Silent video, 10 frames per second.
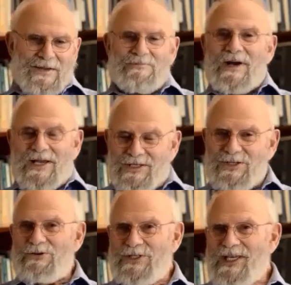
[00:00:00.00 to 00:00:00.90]
My
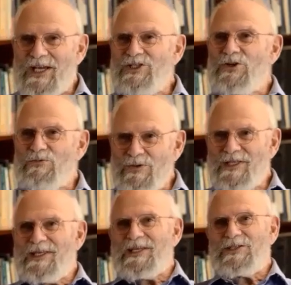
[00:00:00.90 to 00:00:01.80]
association
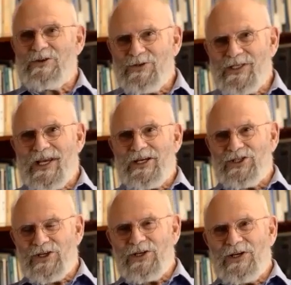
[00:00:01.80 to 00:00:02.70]
with the
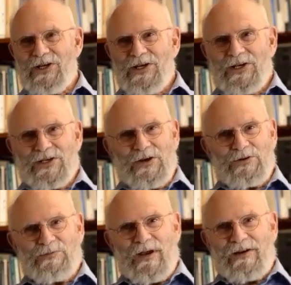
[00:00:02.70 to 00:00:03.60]
association
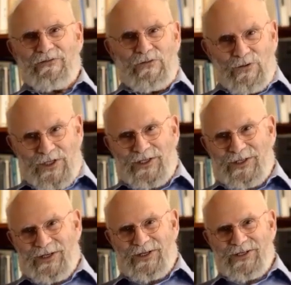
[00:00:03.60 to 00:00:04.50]
goes back 40
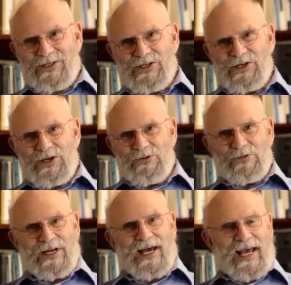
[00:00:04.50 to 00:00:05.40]
years,
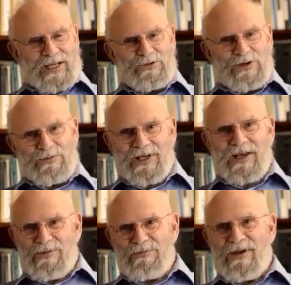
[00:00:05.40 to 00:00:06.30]
when I actually
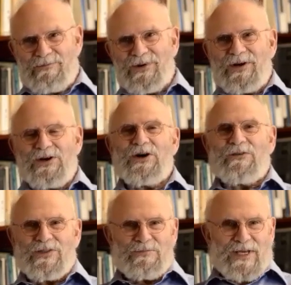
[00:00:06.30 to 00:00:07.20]
became a member
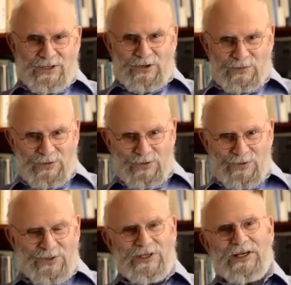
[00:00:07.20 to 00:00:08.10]
of the medical
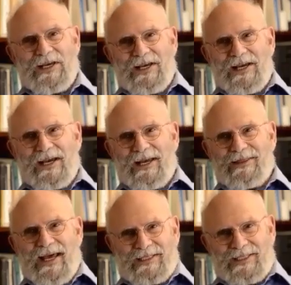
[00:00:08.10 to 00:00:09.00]
board.
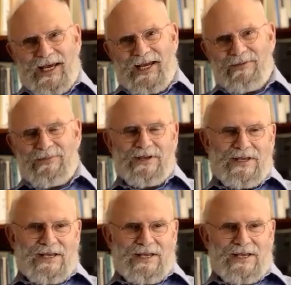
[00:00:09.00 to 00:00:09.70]
At that time,